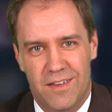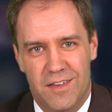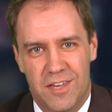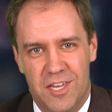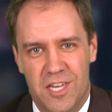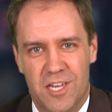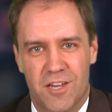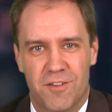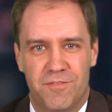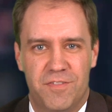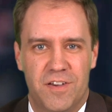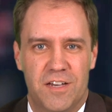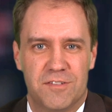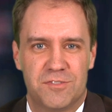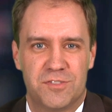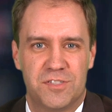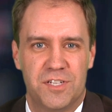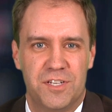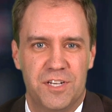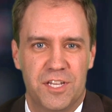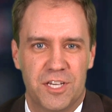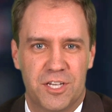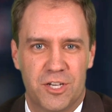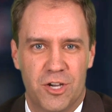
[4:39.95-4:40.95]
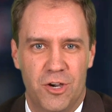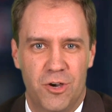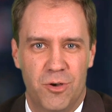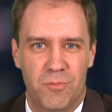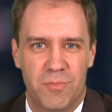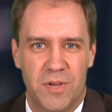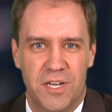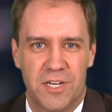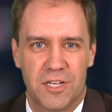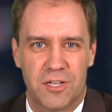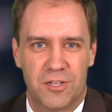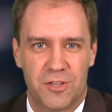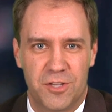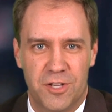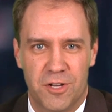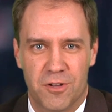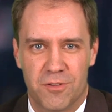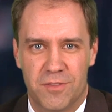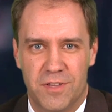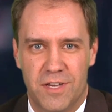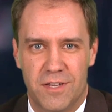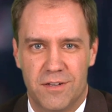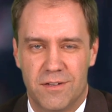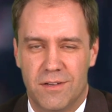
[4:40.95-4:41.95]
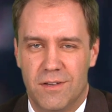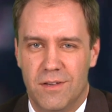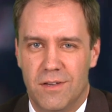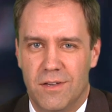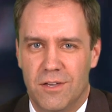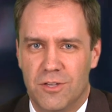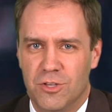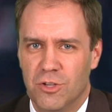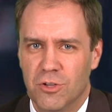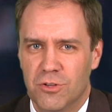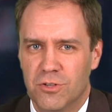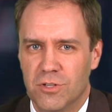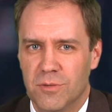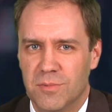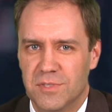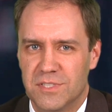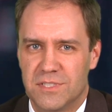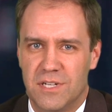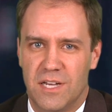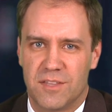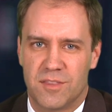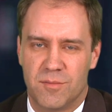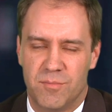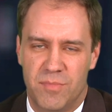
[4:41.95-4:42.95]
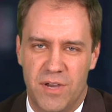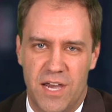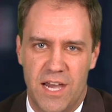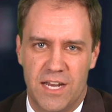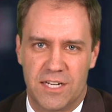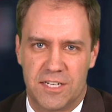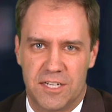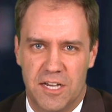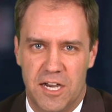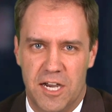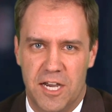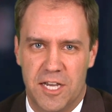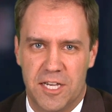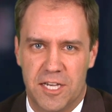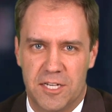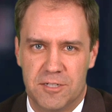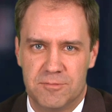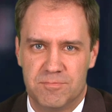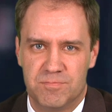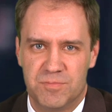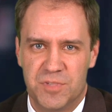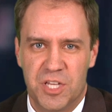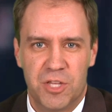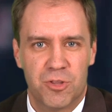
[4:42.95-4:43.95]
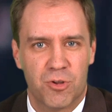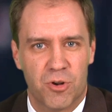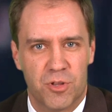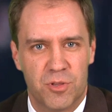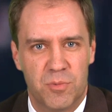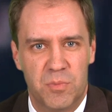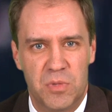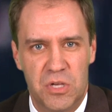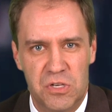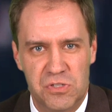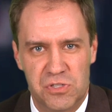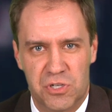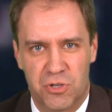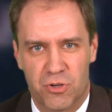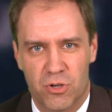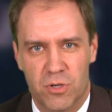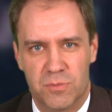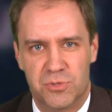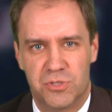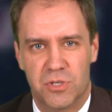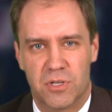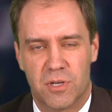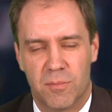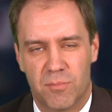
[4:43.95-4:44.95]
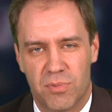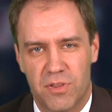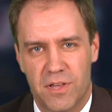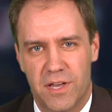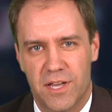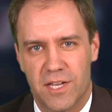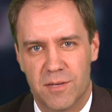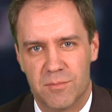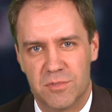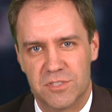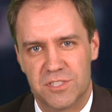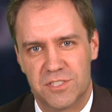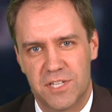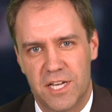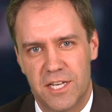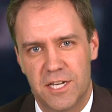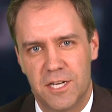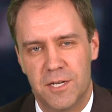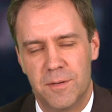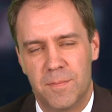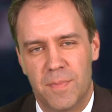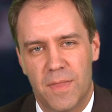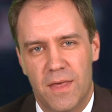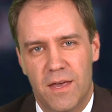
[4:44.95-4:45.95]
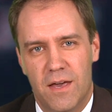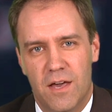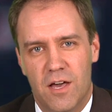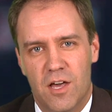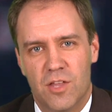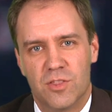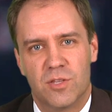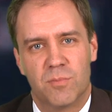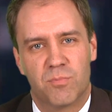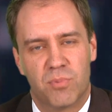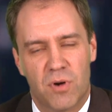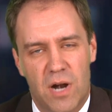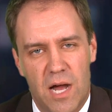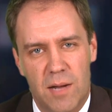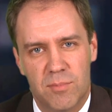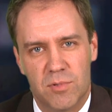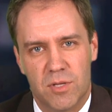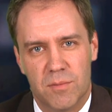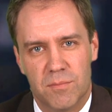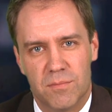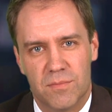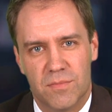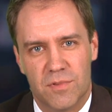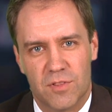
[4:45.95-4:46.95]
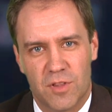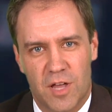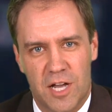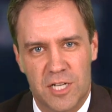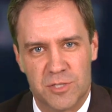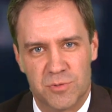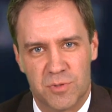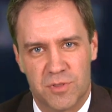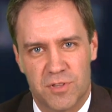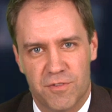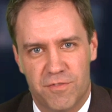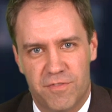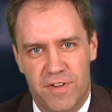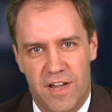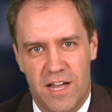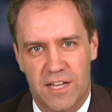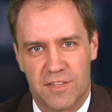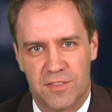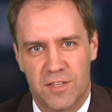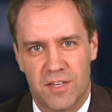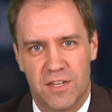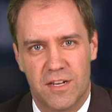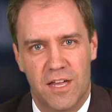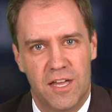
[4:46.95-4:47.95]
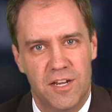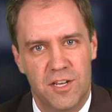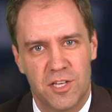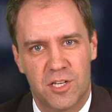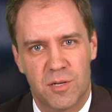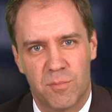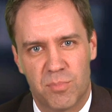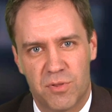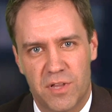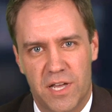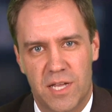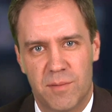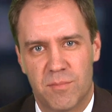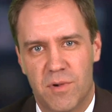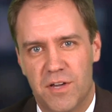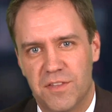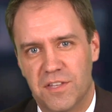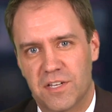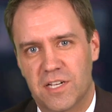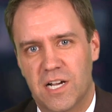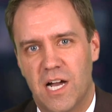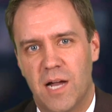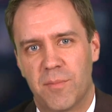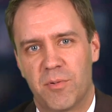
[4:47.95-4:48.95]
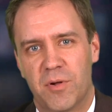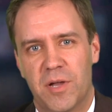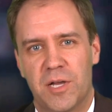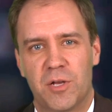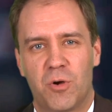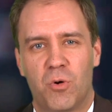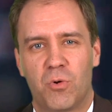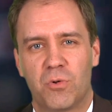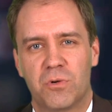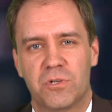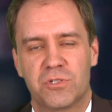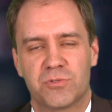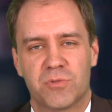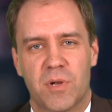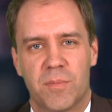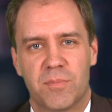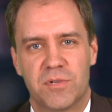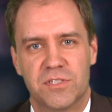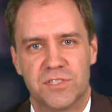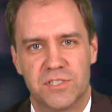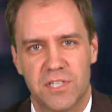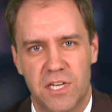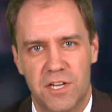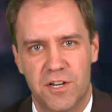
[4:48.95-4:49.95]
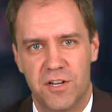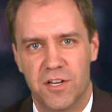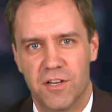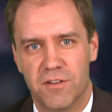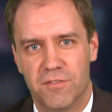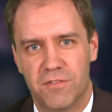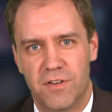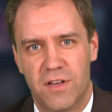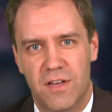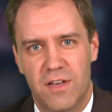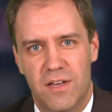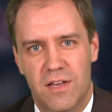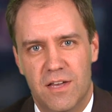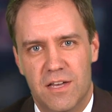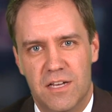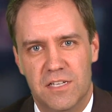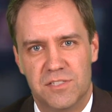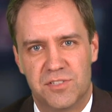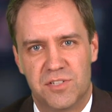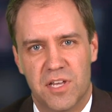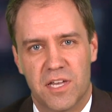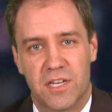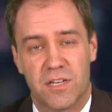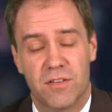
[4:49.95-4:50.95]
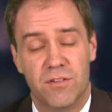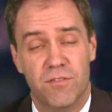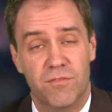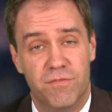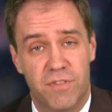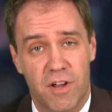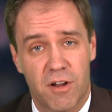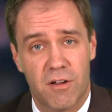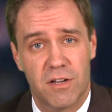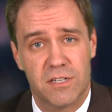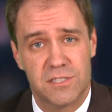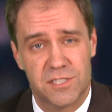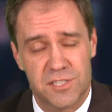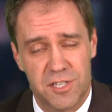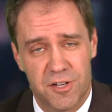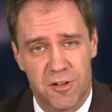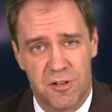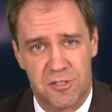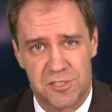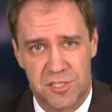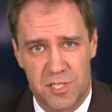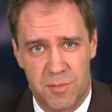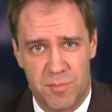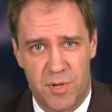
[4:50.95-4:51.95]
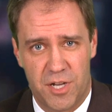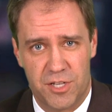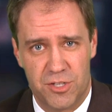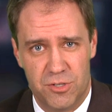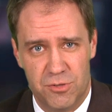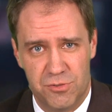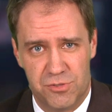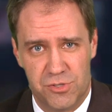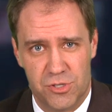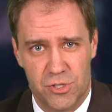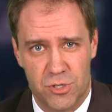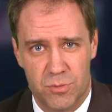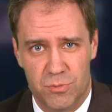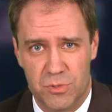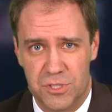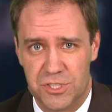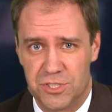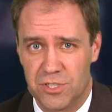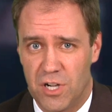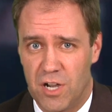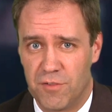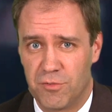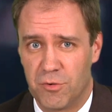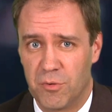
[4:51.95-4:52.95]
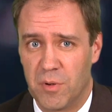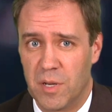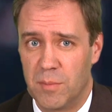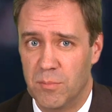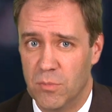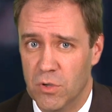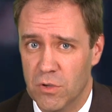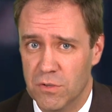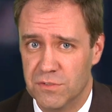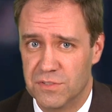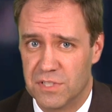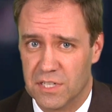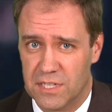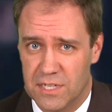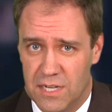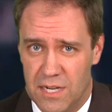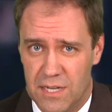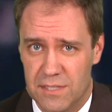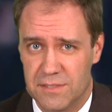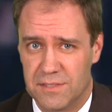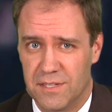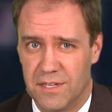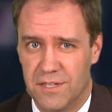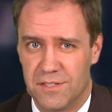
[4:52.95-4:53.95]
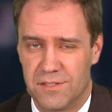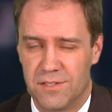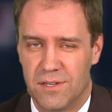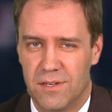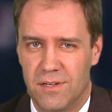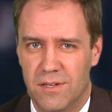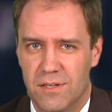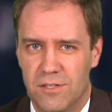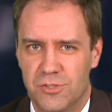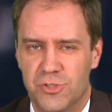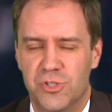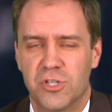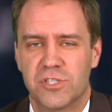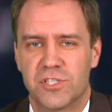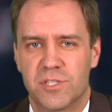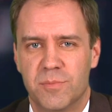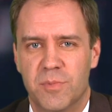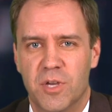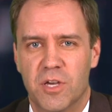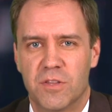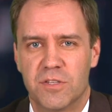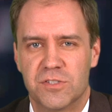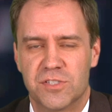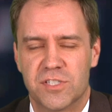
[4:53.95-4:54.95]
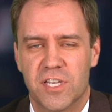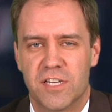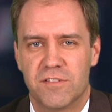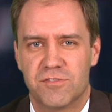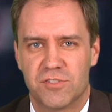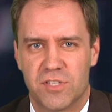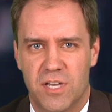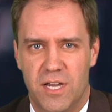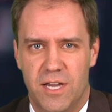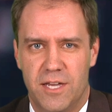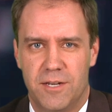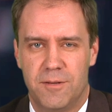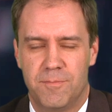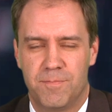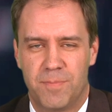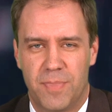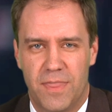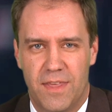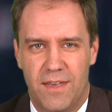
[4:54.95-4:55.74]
EFF's Cindy Cohn made it clear that YouTube is not the bad guy, and neither are the music groups who complained, but stated, "The problem lies with the fact that any complaint by the copyright holder's representative is taken very seriously by YouTube, which often removes the content just to be on the safe side."